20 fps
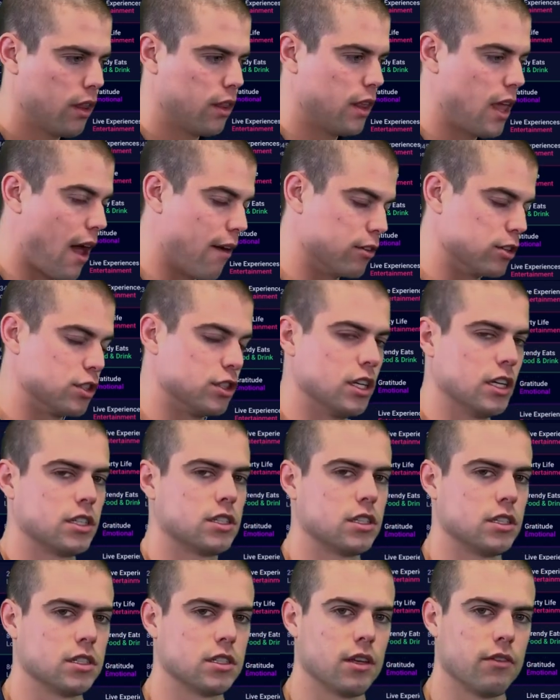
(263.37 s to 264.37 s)
the average
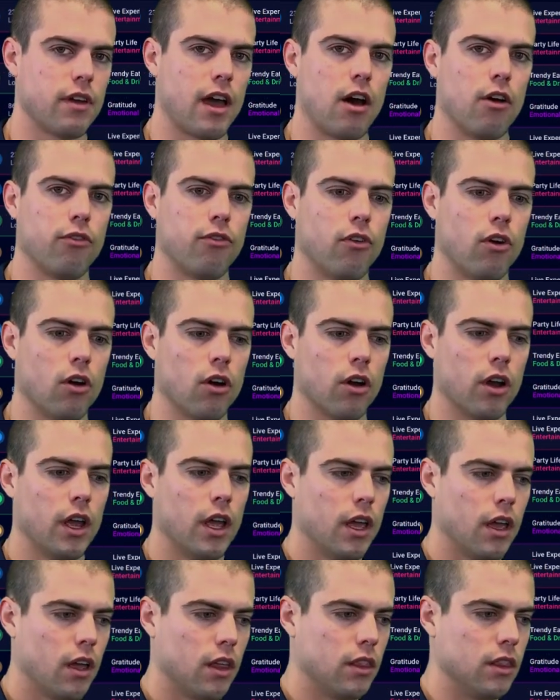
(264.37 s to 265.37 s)
distance of how far
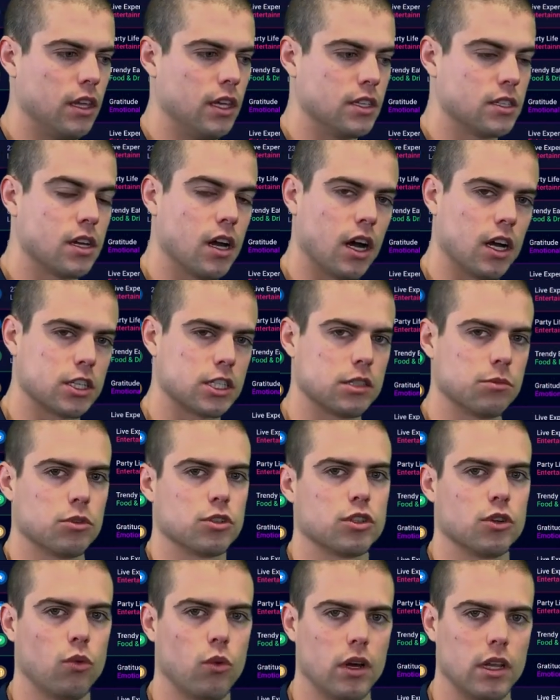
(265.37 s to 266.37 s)
these
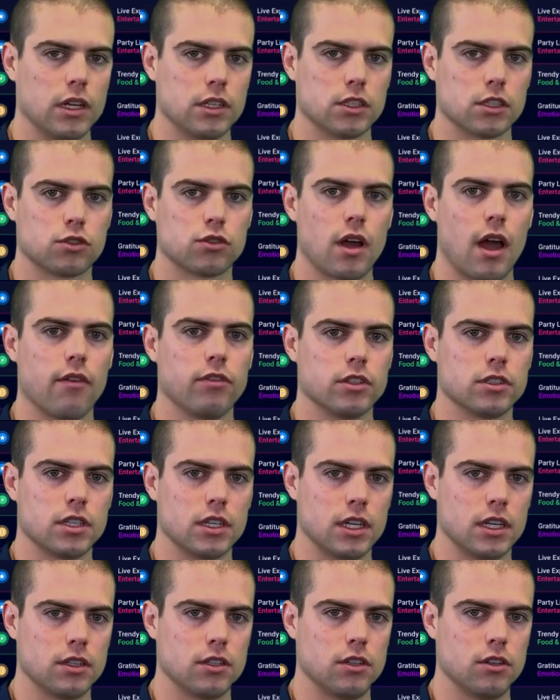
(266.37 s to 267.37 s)
customers are willing to travel
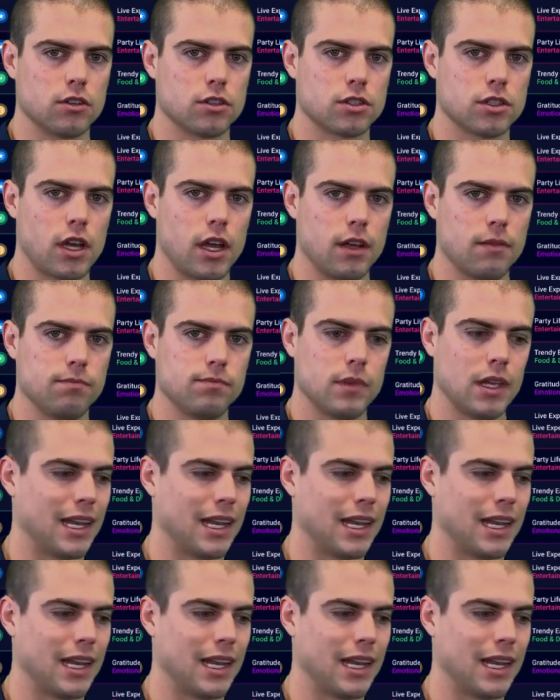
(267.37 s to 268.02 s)
to get to your site.